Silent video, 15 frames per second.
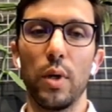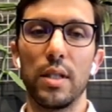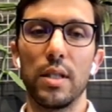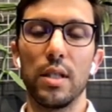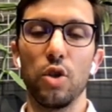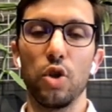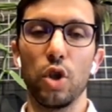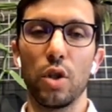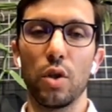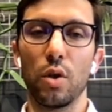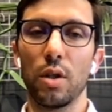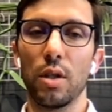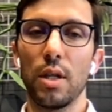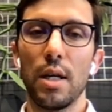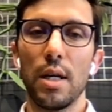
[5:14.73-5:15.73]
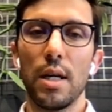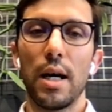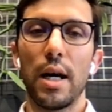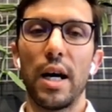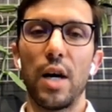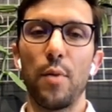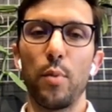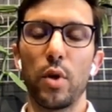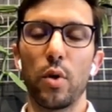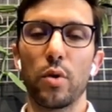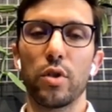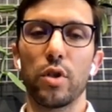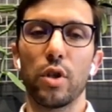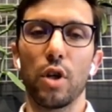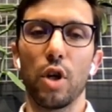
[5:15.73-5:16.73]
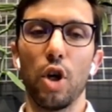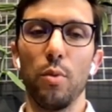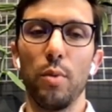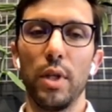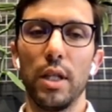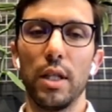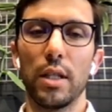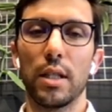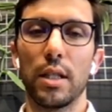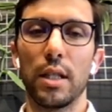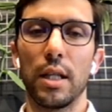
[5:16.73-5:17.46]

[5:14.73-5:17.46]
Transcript: US in general, um, but also globally.